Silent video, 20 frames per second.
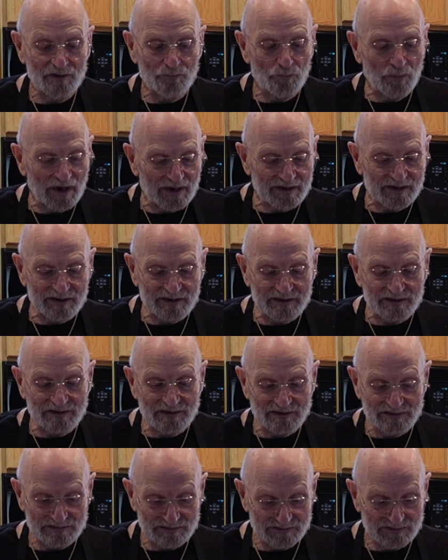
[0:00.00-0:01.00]

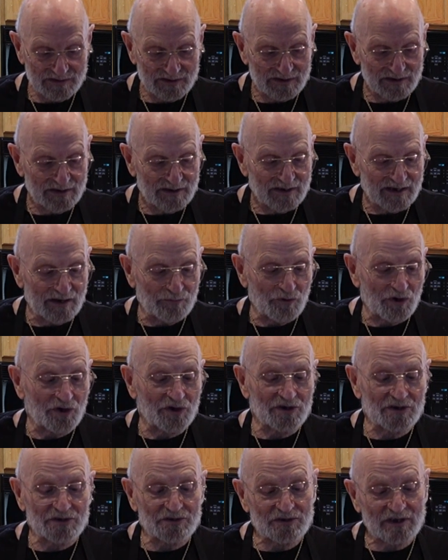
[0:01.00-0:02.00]
butter, and we're
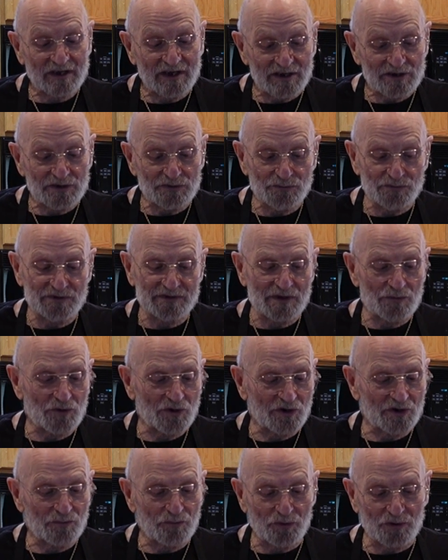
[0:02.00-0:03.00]
gonna cut them and then we're
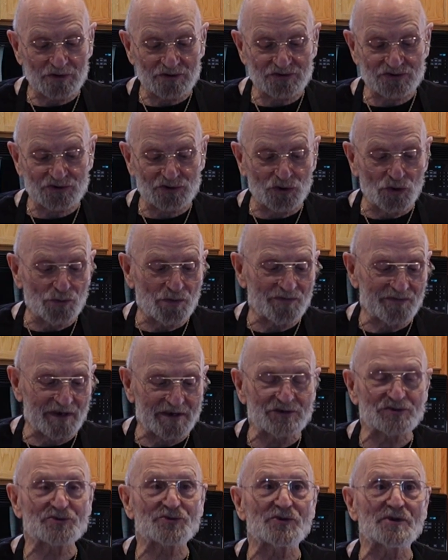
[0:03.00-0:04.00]
gonna put a scoop of
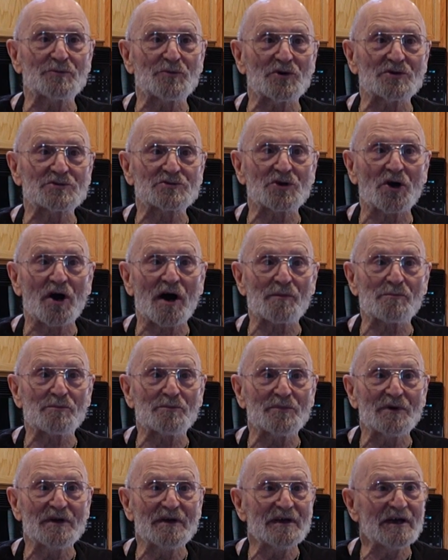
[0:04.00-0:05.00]
ice cream on
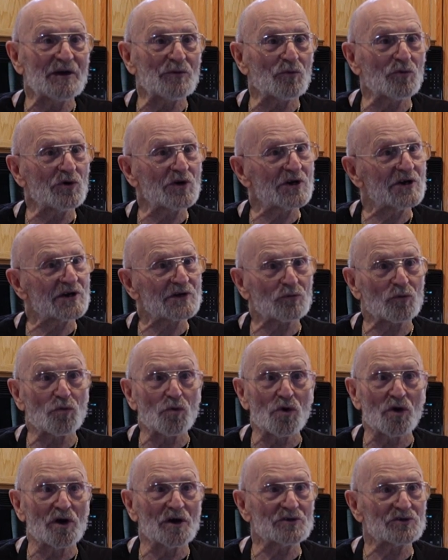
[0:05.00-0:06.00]
top and we've got
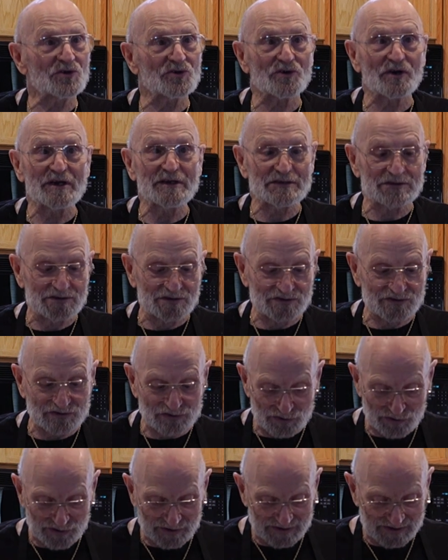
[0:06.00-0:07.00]
one great
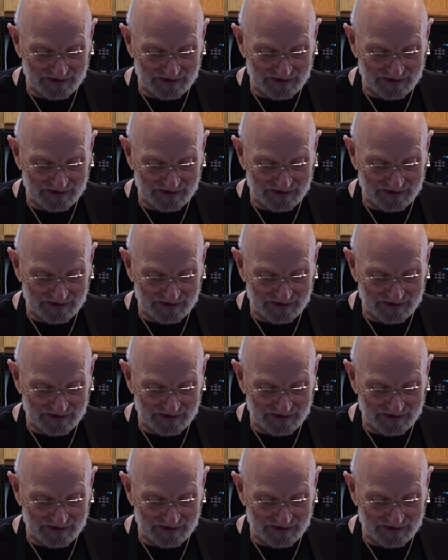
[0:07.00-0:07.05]
dessert